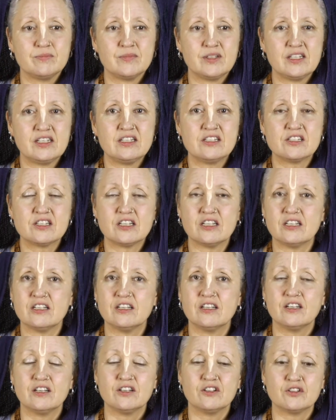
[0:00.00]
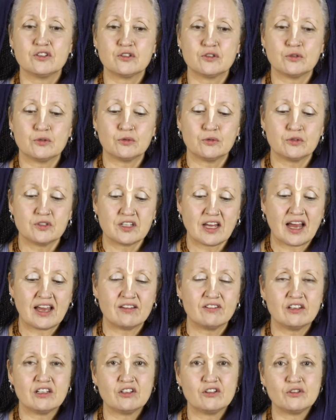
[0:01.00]
easy to dive
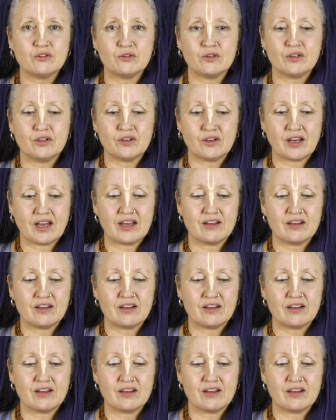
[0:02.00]
into the